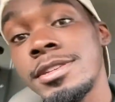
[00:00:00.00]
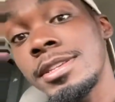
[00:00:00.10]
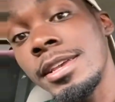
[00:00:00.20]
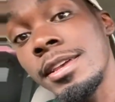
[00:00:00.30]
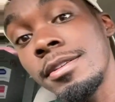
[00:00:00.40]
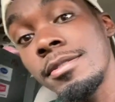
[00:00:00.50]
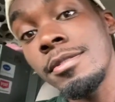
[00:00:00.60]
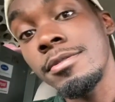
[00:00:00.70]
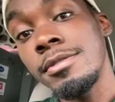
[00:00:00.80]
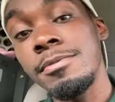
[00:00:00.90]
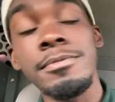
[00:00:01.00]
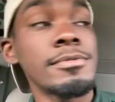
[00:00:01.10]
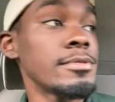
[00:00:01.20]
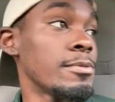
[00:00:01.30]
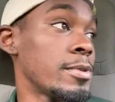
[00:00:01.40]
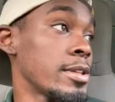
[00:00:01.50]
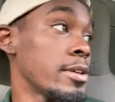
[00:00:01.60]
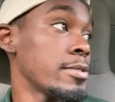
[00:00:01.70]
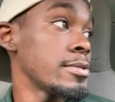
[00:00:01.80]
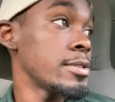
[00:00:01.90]
see on the
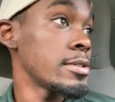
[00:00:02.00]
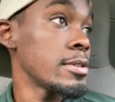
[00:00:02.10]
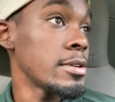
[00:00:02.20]
windows.